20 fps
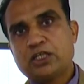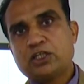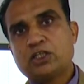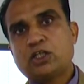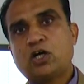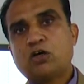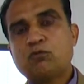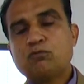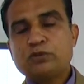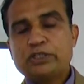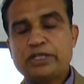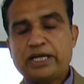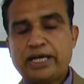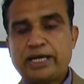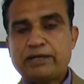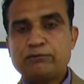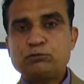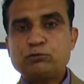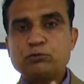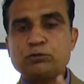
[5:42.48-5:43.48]
Now we
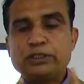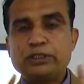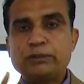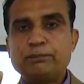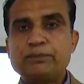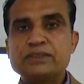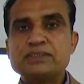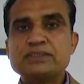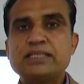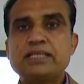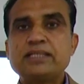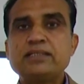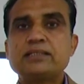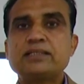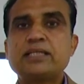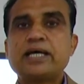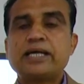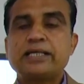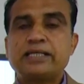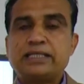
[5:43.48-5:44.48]
have to represent
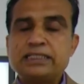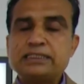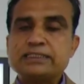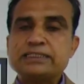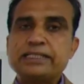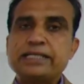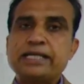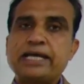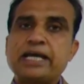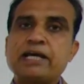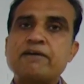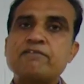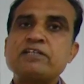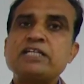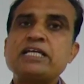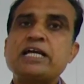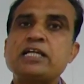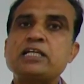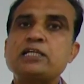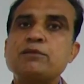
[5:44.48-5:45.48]
each and
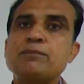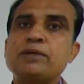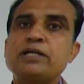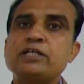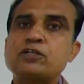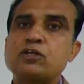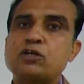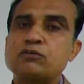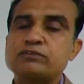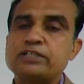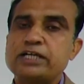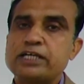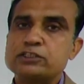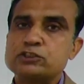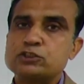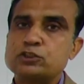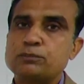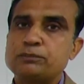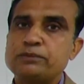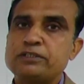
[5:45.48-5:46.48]
every element of the
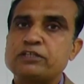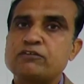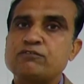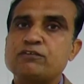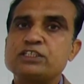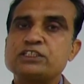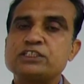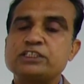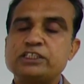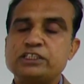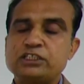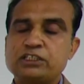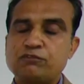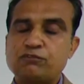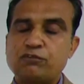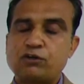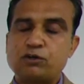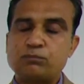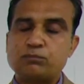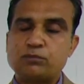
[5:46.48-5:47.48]
SOP equation in
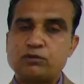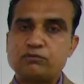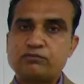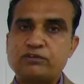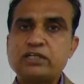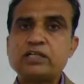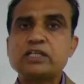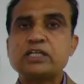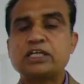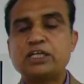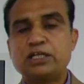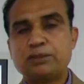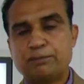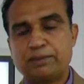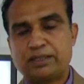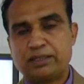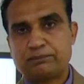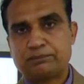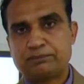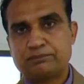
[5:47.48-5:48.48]
the form of a K
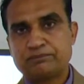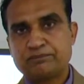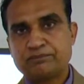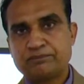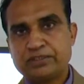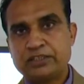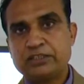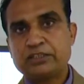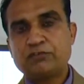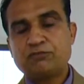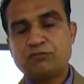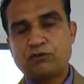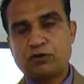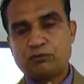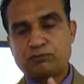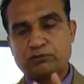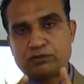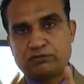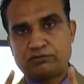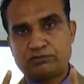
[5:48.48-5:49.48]
map, in the
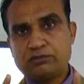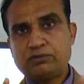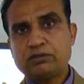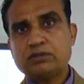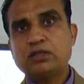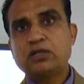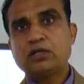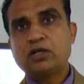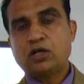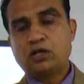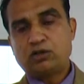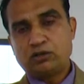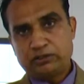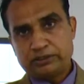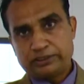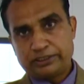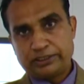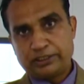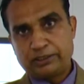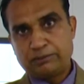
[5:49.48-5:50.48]
form of
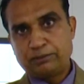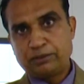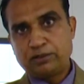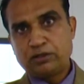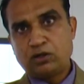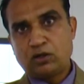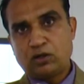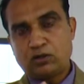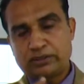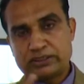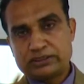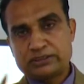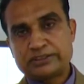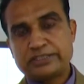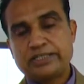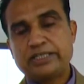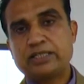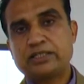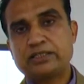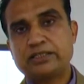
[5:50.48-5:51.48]
a table or a
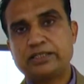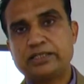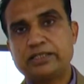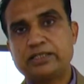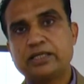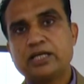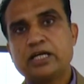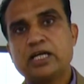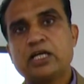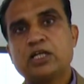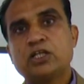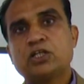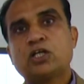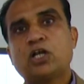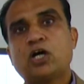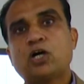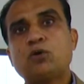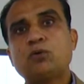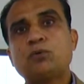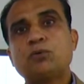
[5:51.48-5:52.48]
square grid.
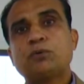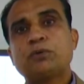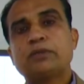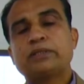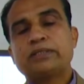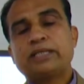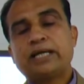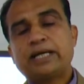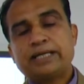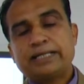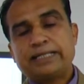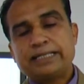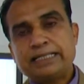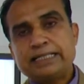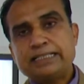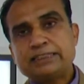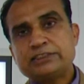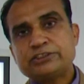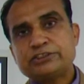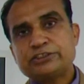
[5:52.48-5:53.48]
Now
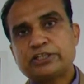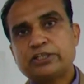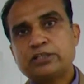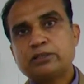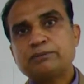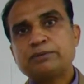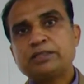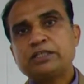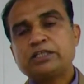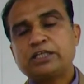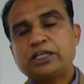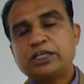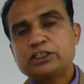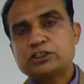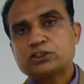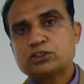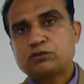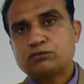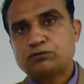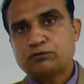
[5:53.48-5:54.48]
each term in
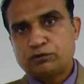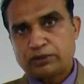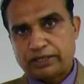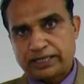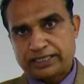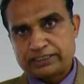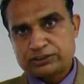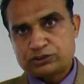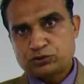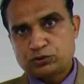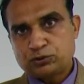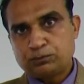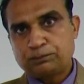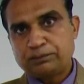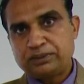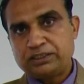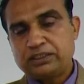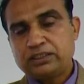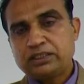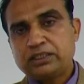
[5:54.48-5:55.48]
case of
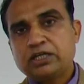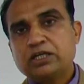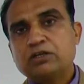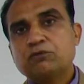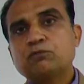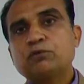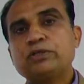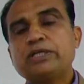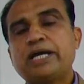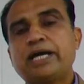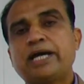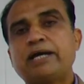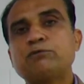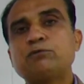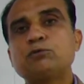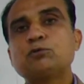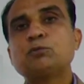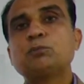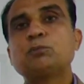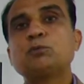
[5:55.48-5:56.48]
SOP, we
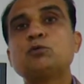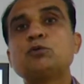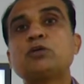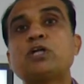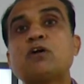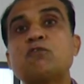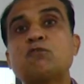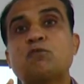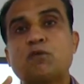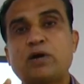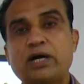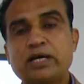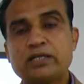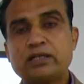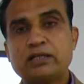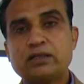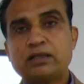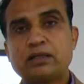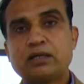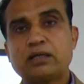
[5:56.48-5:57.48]
have to put a
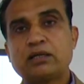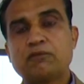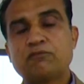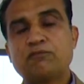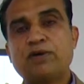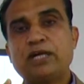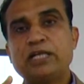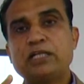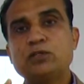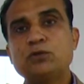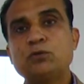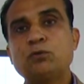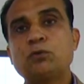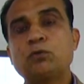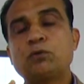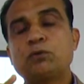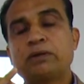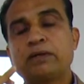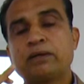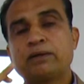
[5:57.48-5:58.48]
1
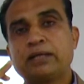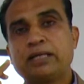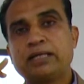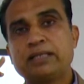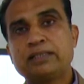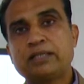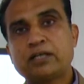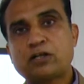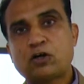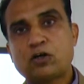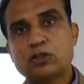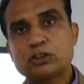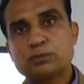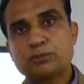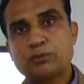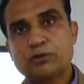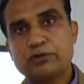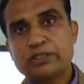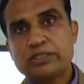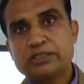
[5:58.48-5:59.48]
value in the
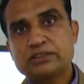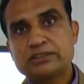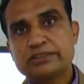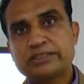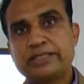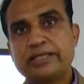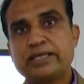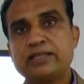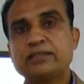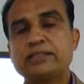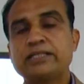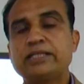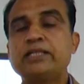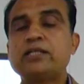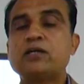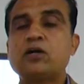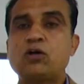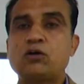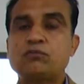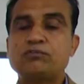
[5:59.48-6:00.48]
corresponding square
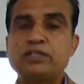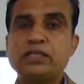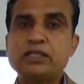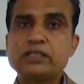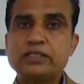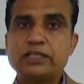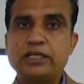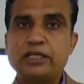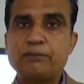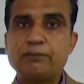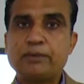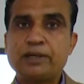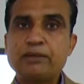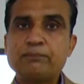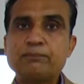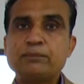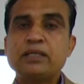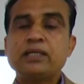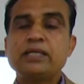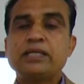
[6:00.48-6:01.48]
grid of the K
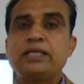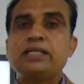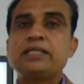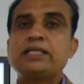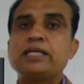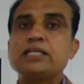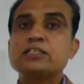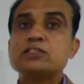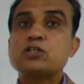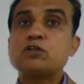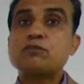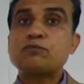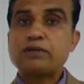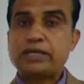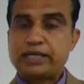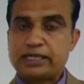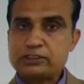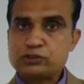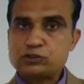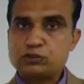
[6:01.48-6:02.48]
map in case of
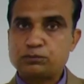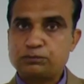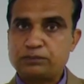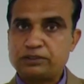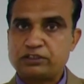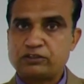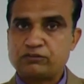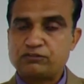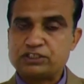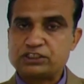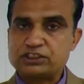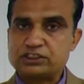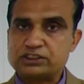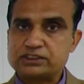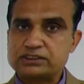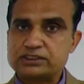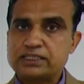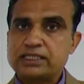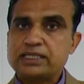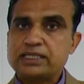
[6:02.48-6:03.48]
SOP
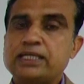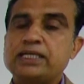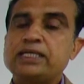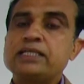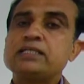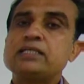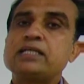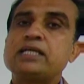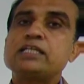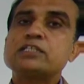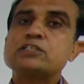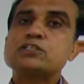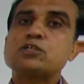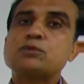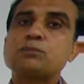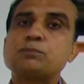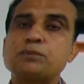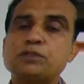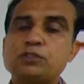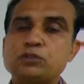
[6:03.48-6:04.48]
equations. In case
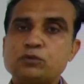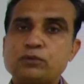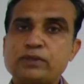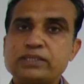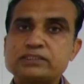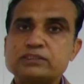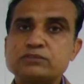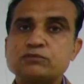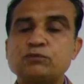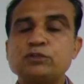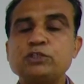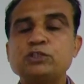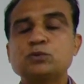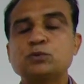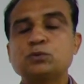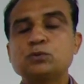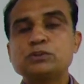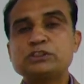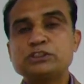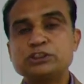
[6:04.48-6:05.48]
of POS, we
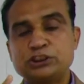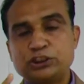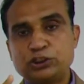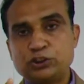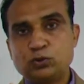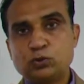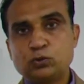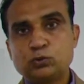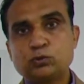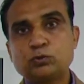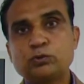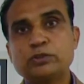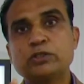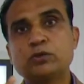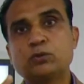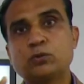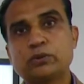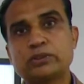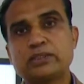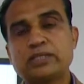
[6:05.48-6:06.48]
use geo to
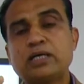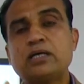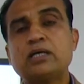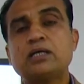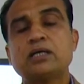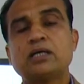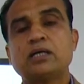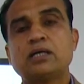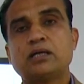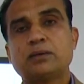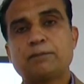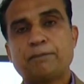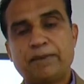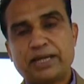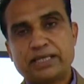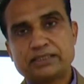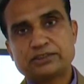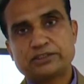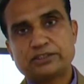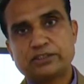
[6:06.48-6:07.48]
denote the
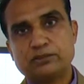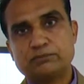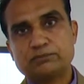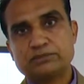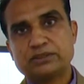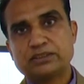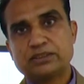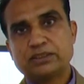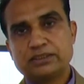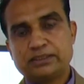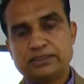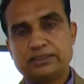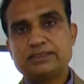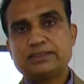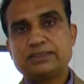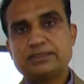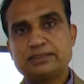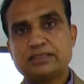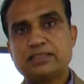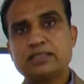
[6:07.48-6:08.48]
max terms.
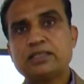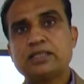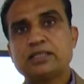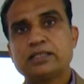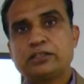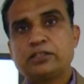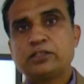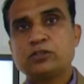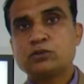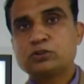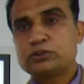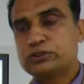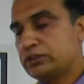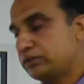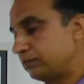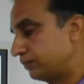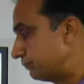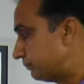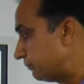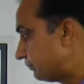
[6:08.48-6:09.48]
This is a
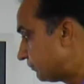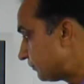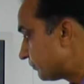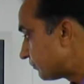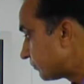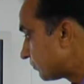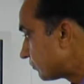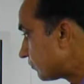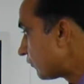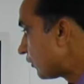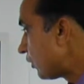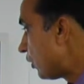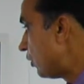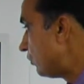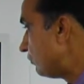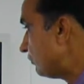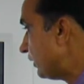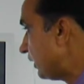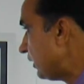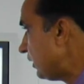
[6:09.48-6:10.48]
denotation
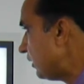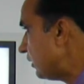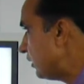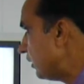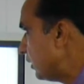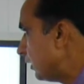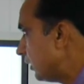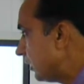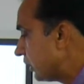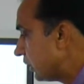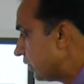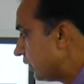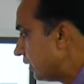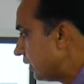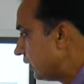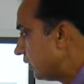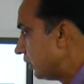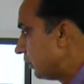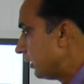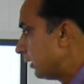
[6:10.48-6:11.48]
of the
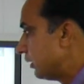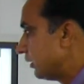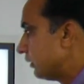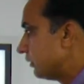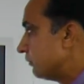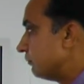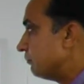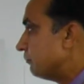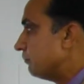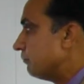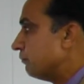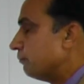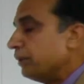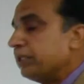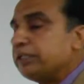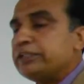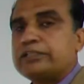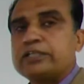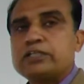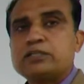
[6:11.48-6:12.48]

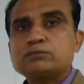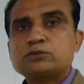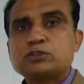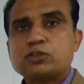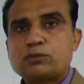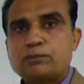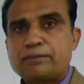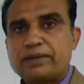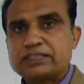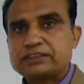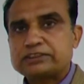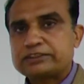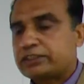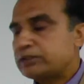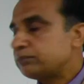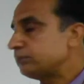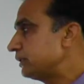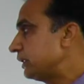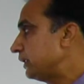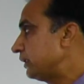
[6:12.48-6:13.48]
main terms or max
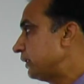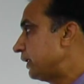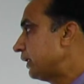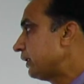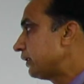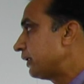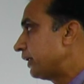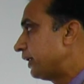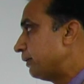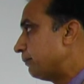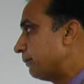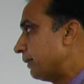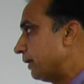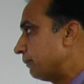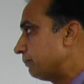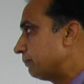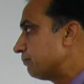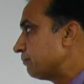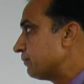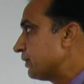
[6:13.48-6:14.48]
terms in the K
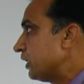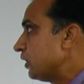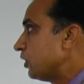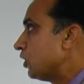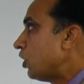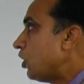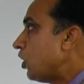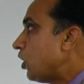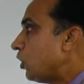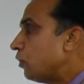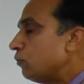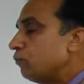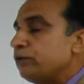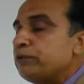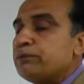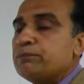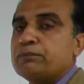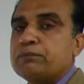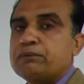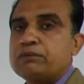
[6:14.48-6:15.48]
map. Now, how
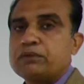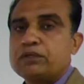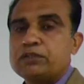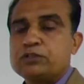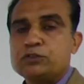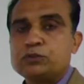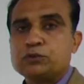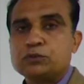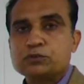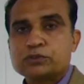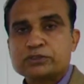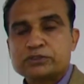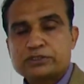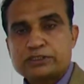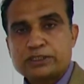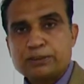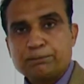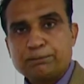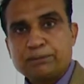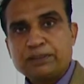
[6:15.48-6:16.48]
we
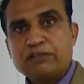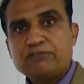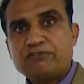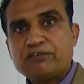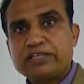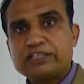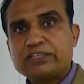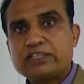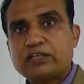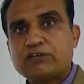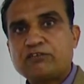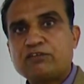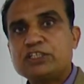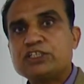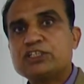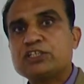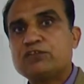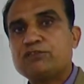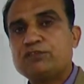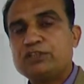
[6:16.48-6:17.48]
simplify the
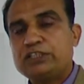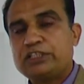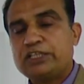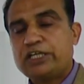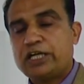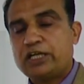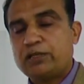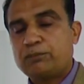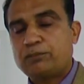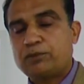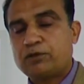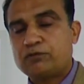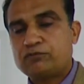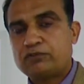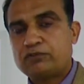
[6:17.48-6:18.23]
equation with the help of